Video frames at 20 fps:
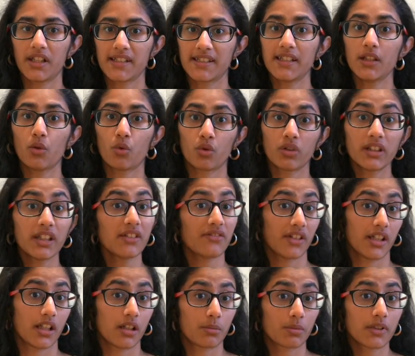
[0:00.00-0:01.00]
is the only
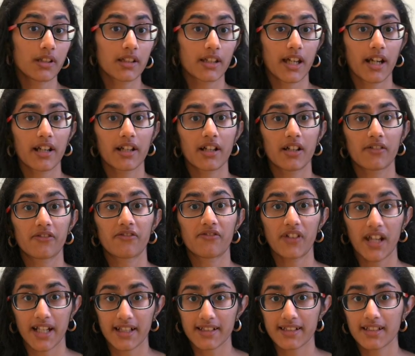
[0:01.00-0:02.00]
variable that
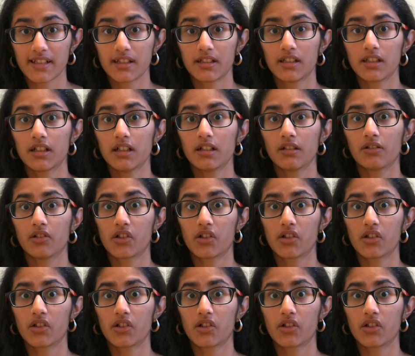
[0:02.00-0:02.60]
affects the